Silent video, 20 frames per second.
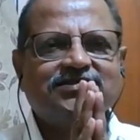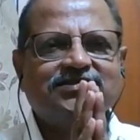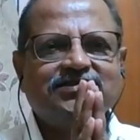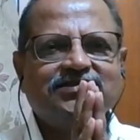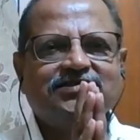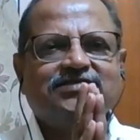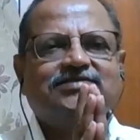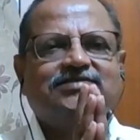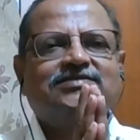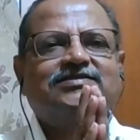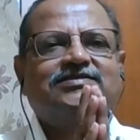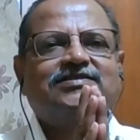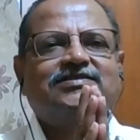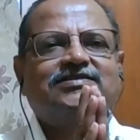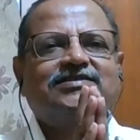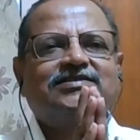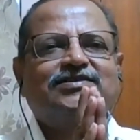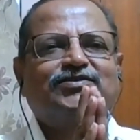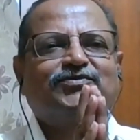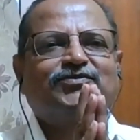ji
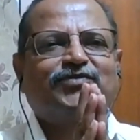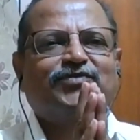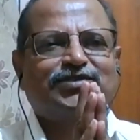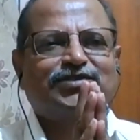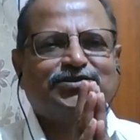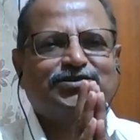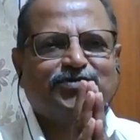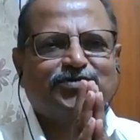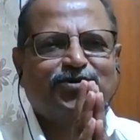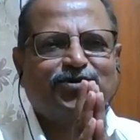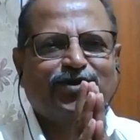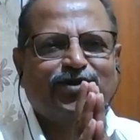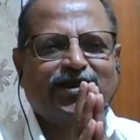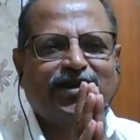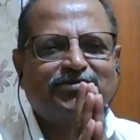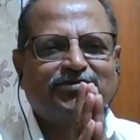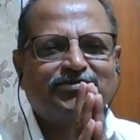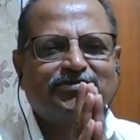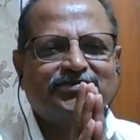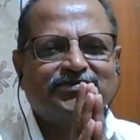for this
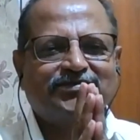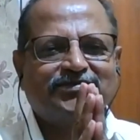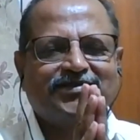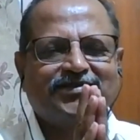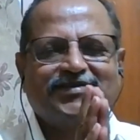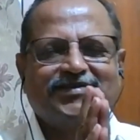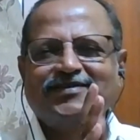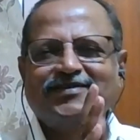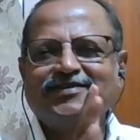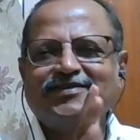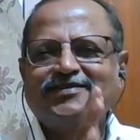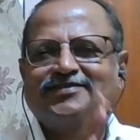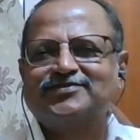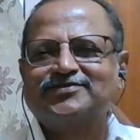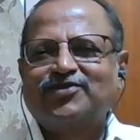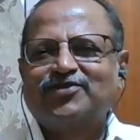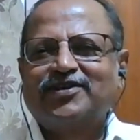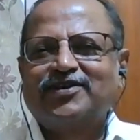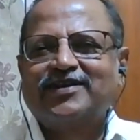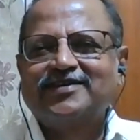program.
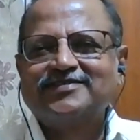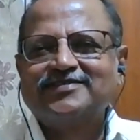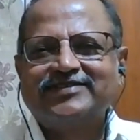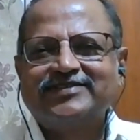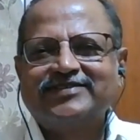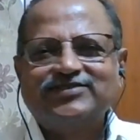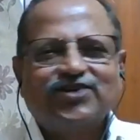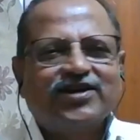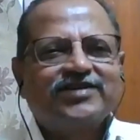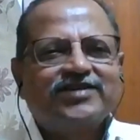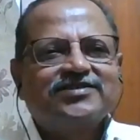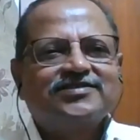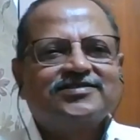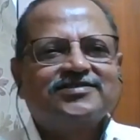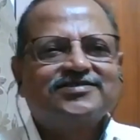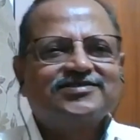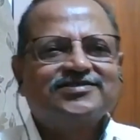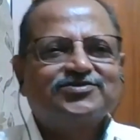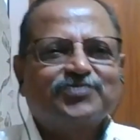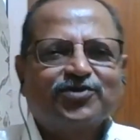So let us
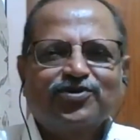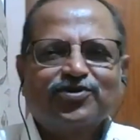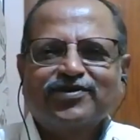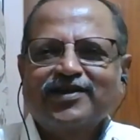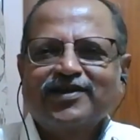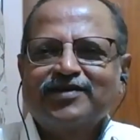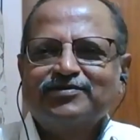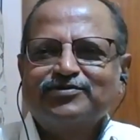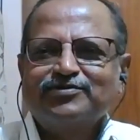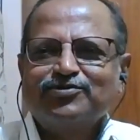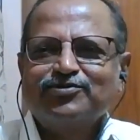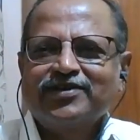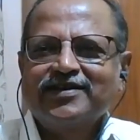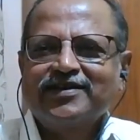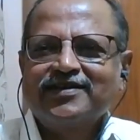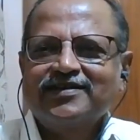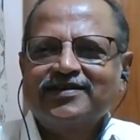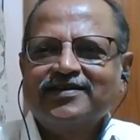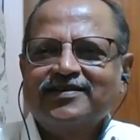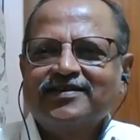enjoy this program
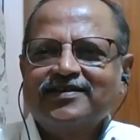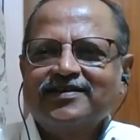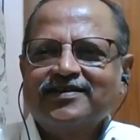today.